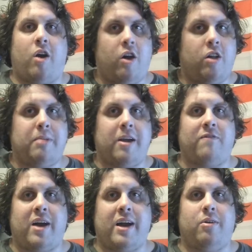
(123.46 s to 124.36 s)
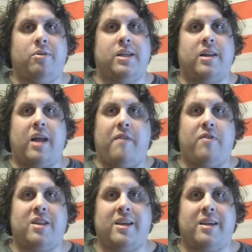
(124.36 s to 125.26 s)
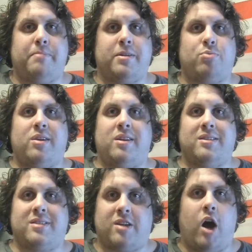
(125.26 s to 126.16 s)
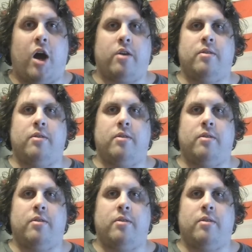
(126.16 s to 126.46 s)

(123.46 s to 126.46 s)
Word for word: all of my files, and everything in between is gone